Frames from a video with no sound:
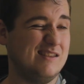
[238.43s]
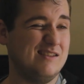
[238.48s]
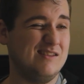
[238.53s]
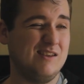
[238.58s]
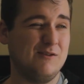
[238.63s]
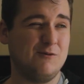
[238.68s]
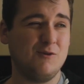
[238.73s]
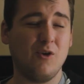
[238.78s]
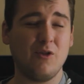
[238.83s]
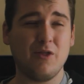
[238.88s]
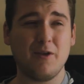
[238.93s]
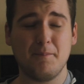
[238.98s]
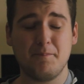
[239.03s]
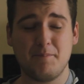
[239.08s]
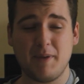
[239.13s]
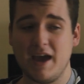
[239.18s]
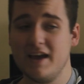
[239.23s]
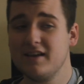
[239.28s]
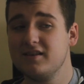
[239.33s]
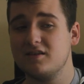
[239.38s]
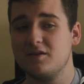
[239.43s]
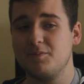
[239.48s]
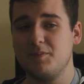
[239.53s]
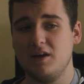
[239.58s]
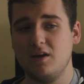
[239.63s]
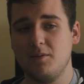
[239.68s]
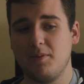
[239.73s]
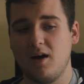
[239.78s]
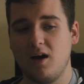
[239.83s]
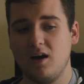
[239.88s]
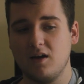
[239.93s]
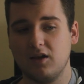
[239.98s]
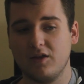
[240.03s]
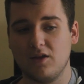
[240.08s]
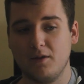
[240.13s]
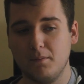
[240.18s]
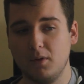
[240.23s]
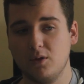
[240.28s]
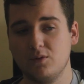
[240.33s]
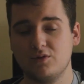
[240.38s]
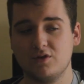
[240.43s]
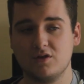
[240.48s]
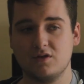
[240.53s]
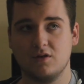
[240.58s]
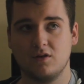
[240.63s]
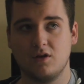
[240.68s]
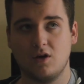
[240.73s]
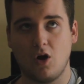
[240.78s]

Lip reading: if not the best Peter Parker, the most